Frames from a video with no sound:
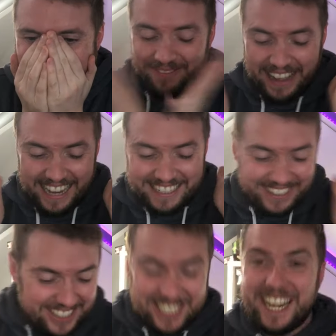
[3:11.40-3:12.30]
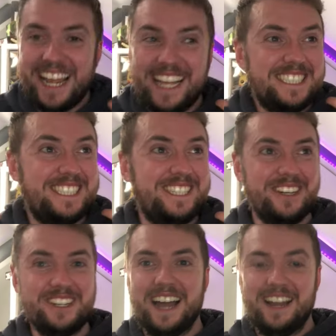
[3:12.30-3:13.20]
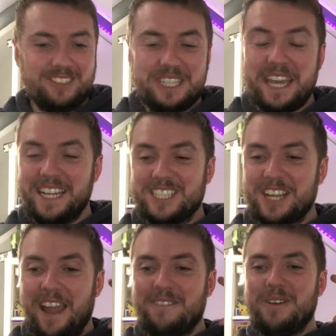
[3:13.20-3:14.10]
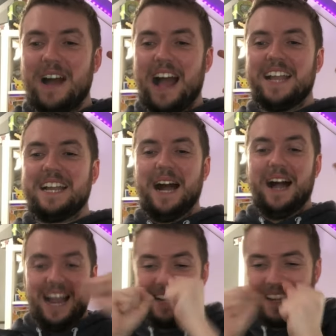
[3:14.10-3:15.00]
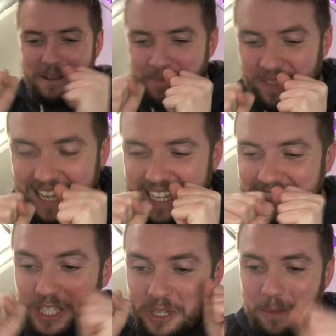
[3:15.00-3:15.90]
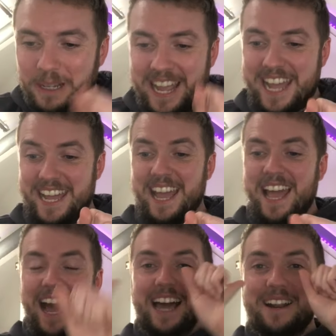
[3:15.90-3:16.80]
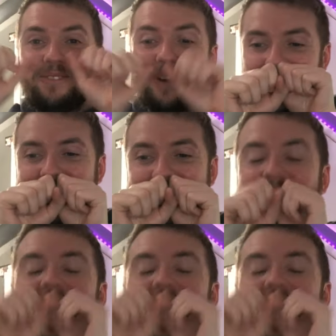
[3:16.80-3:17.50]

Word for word: My gosh, it's done. i just kicked everywhere. I can't, I, it's a double hit and I've got it.